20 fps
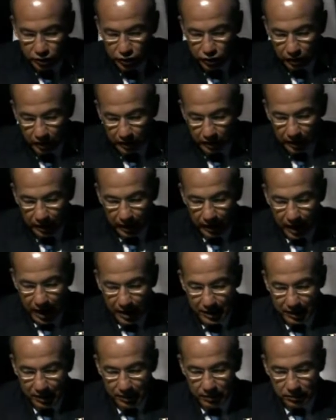Jonathan
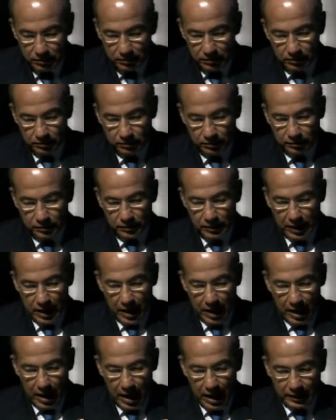Caddington,
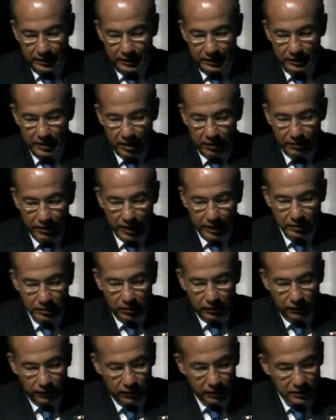Acting
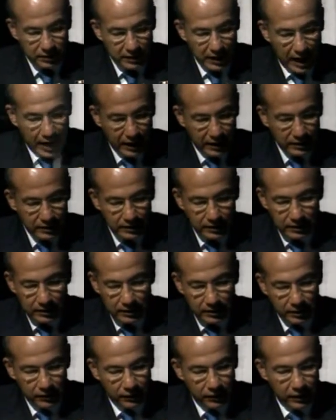Director for
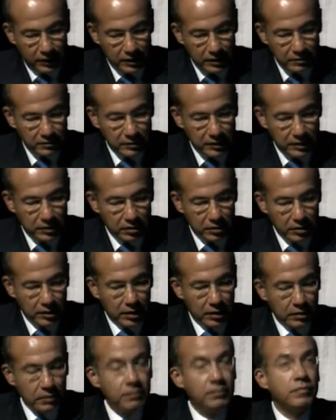Science of the
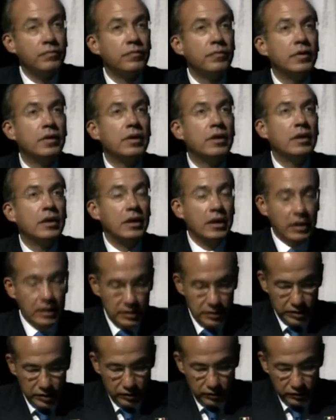Smithsonian
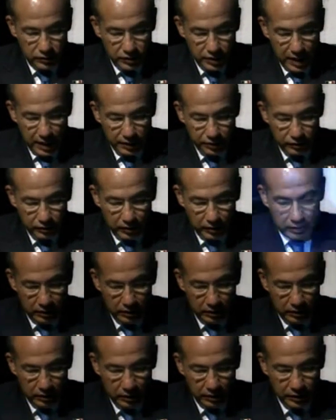Institute
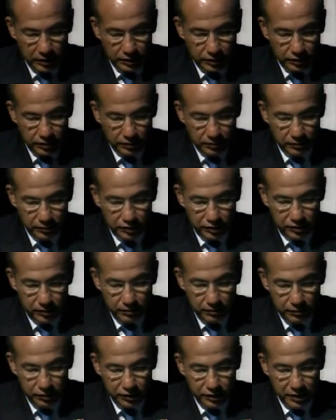Natural History
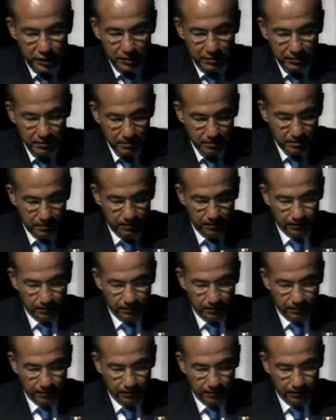Museum,